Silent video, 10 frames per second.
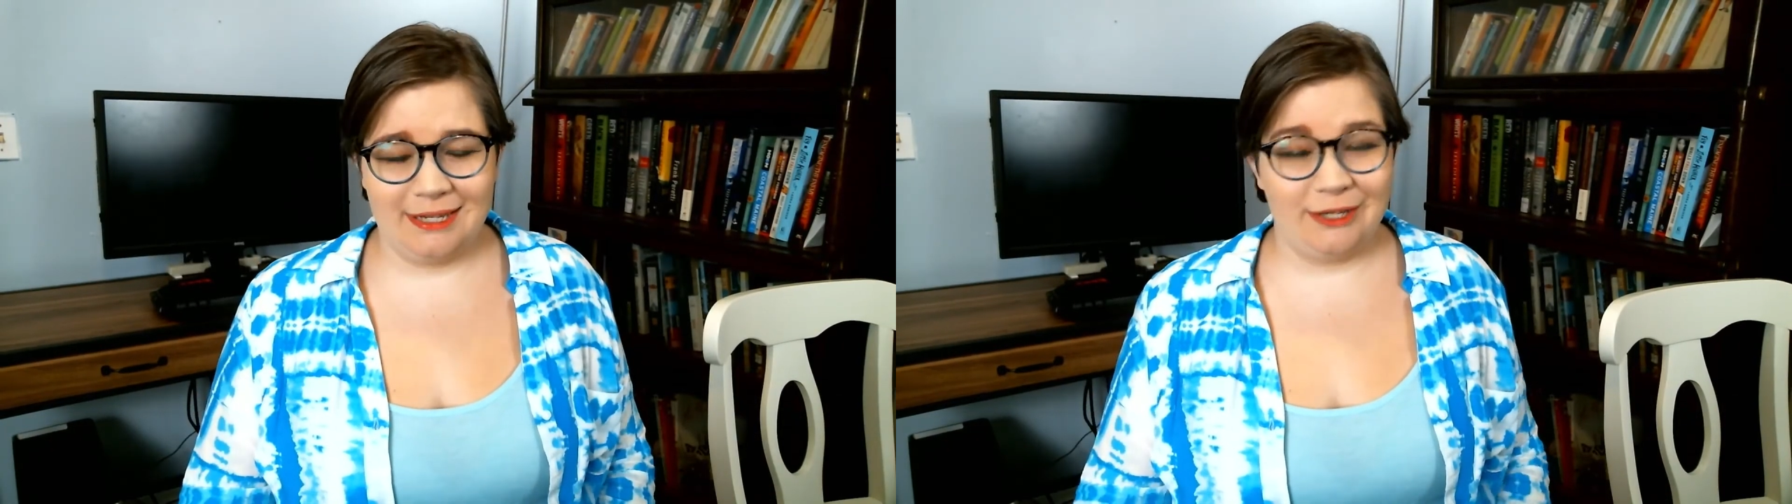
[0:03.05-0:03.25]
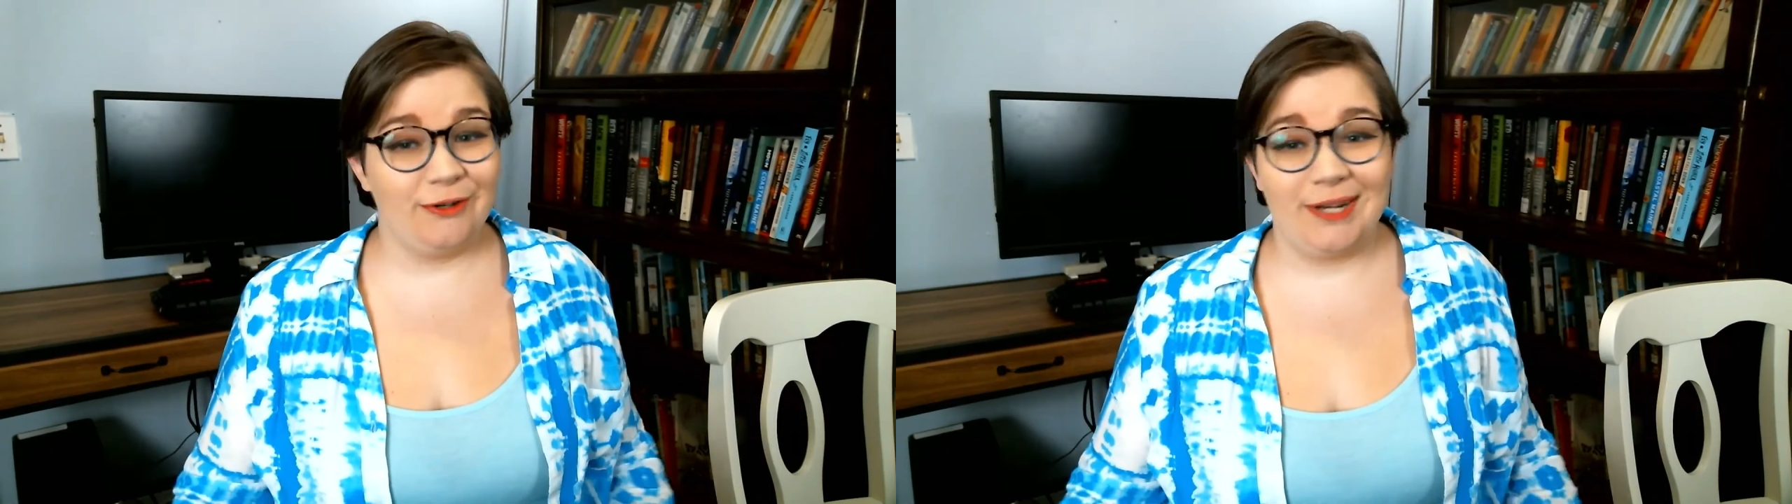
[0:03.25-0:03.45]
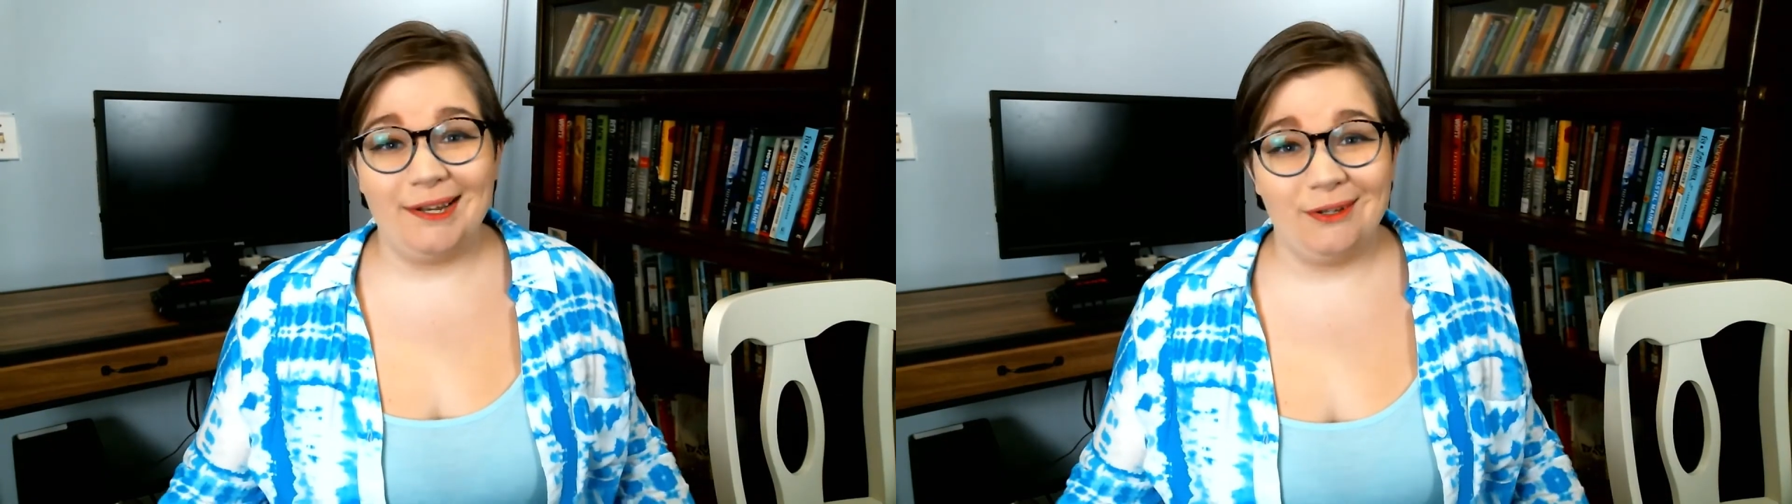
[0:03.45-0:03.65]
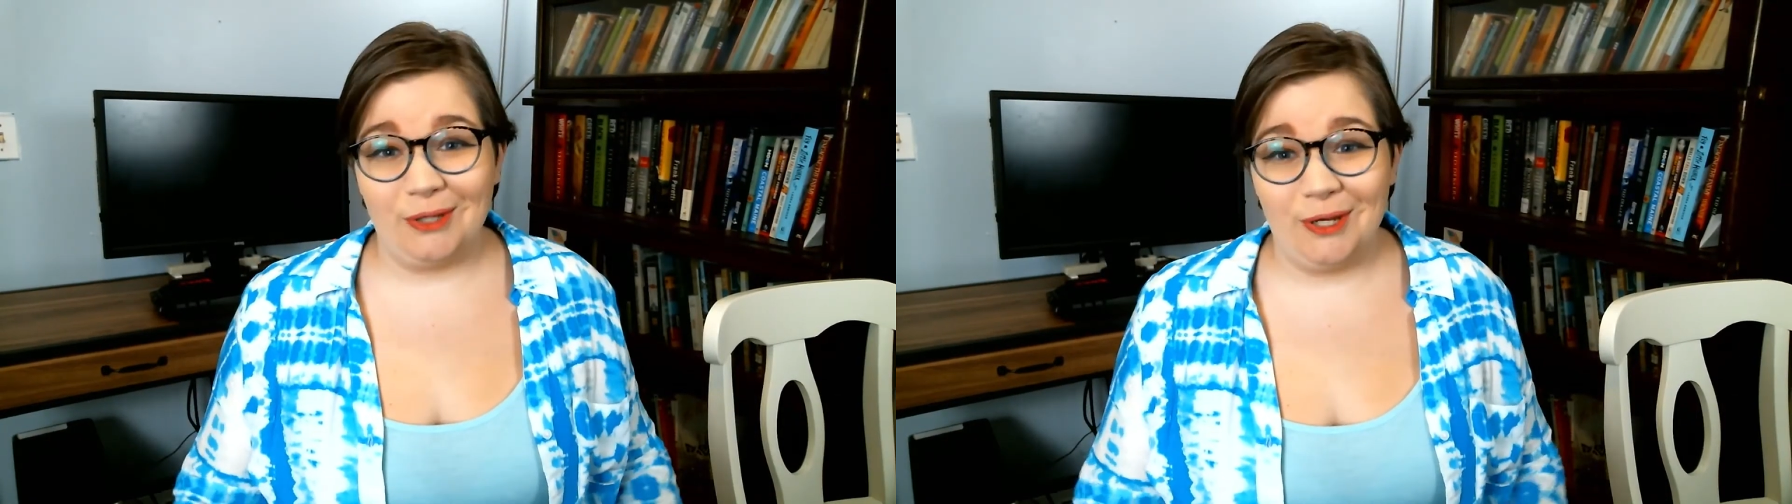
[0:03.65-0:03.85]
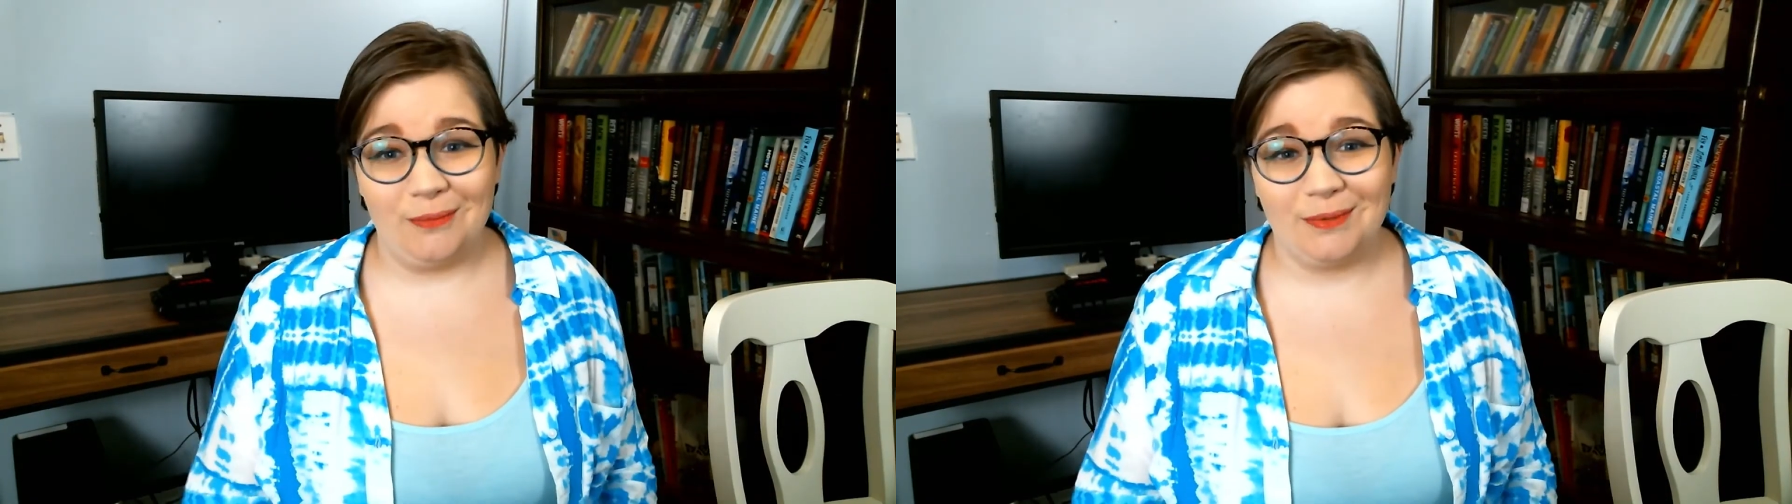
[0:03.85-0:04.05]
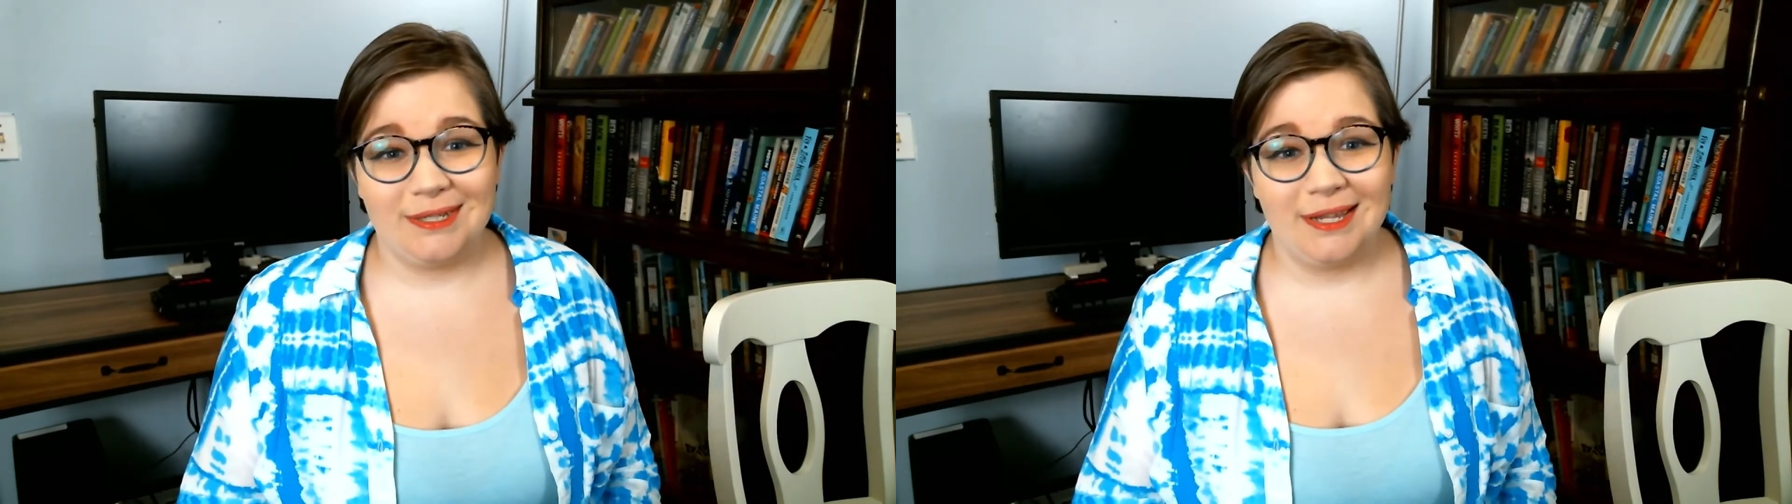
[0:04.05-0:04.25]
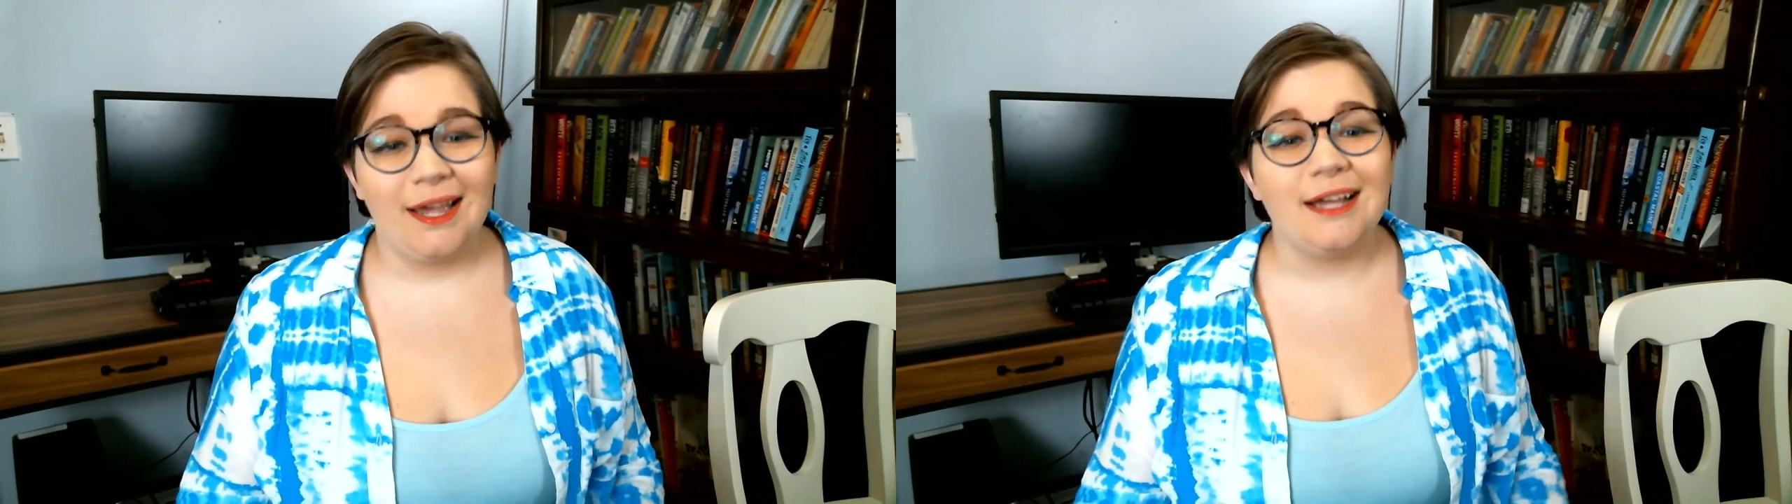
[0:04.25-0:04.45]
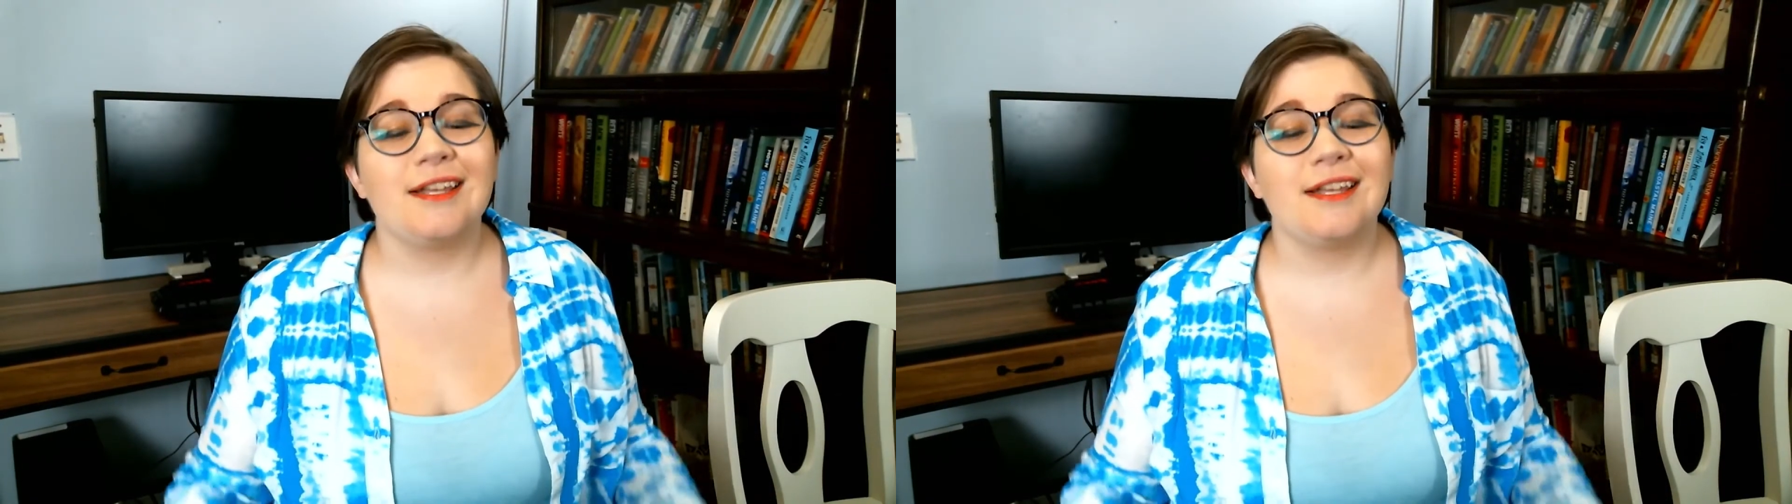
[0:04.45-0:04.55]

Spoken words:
You're not alone. A